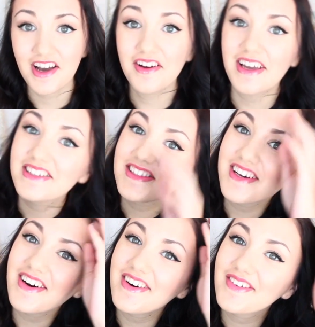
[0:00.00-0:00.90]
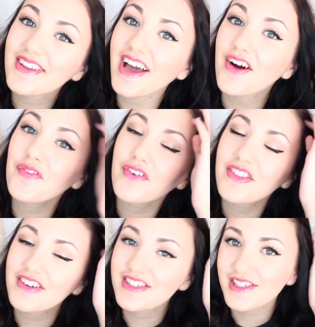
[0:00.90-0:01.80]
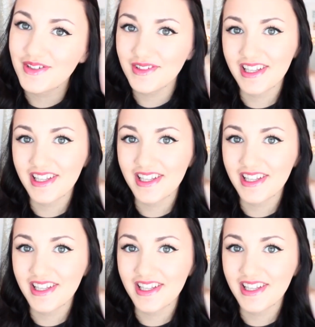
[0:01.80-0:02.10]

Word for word: Okay, so without further ado,